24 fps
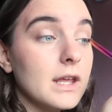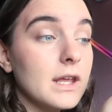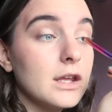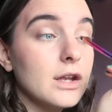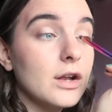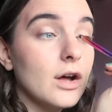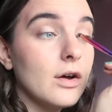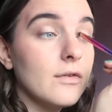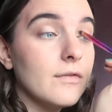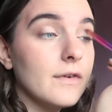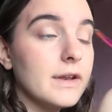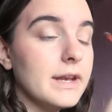you
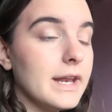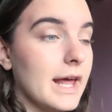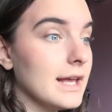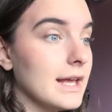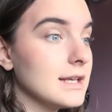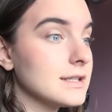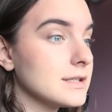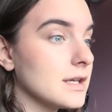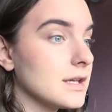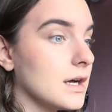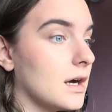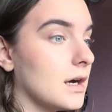know,
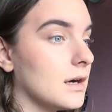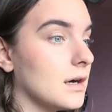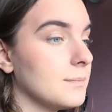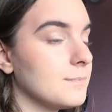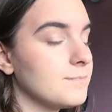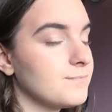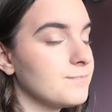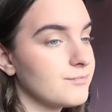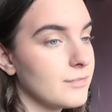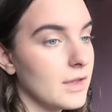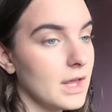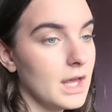Vanessa
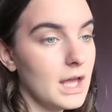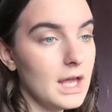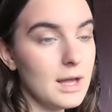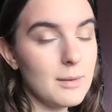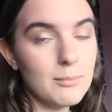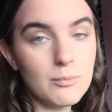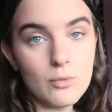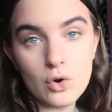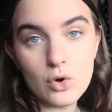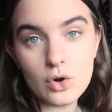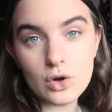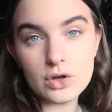
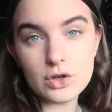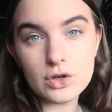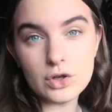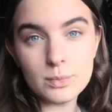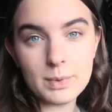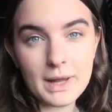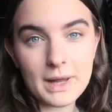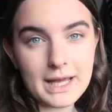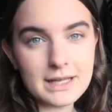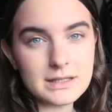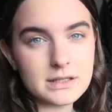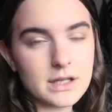Morgan, who
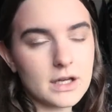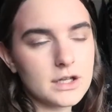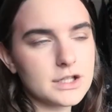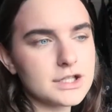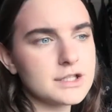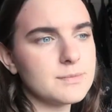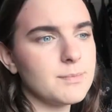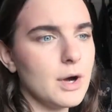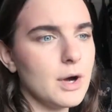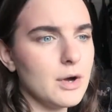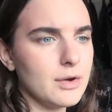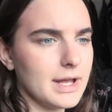plays her,
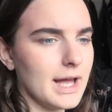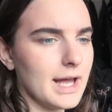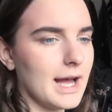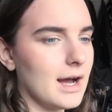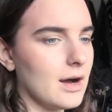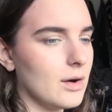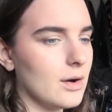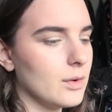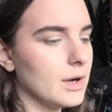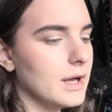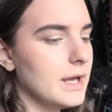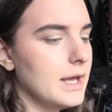spoke
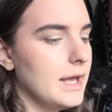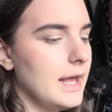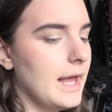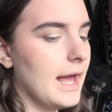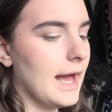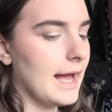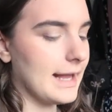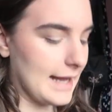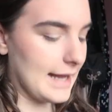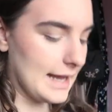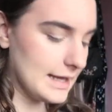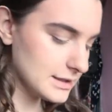out
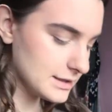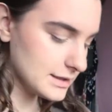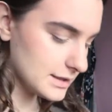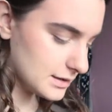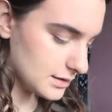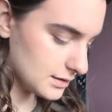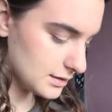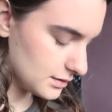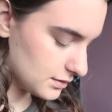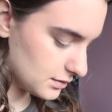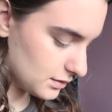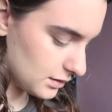
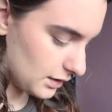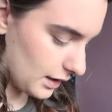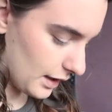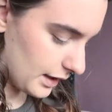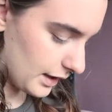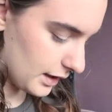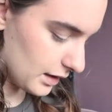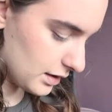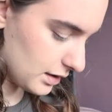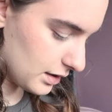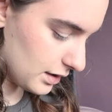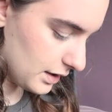against,
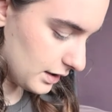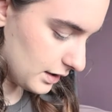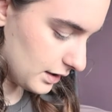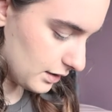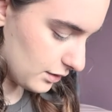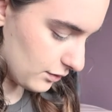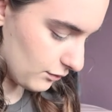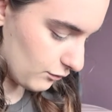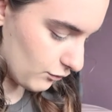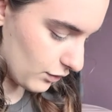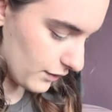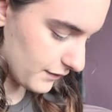like,
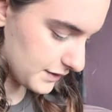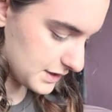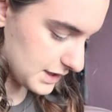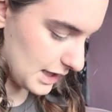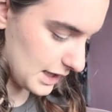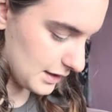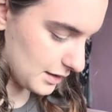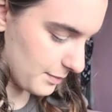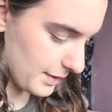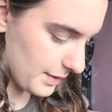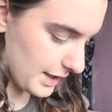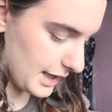
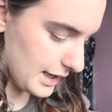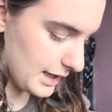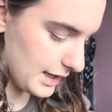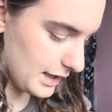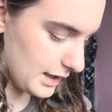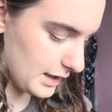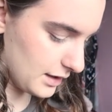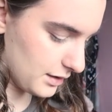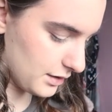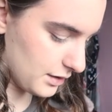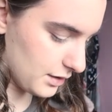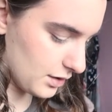Riverdale a bit,
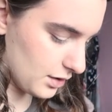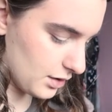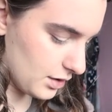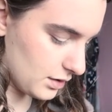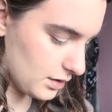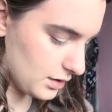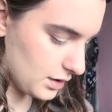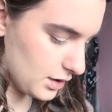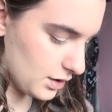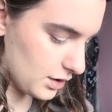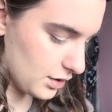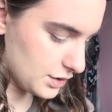and that,
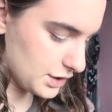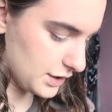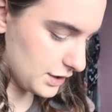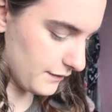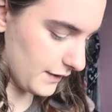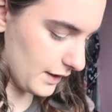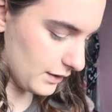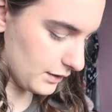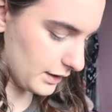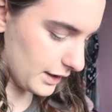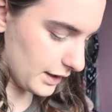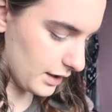you know, she
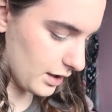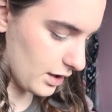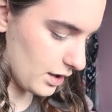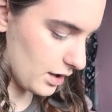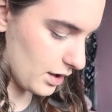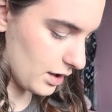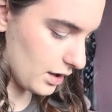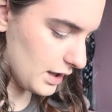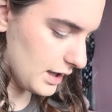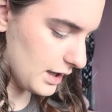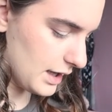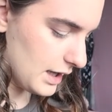felt like
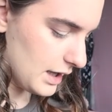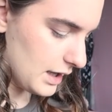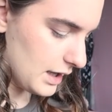her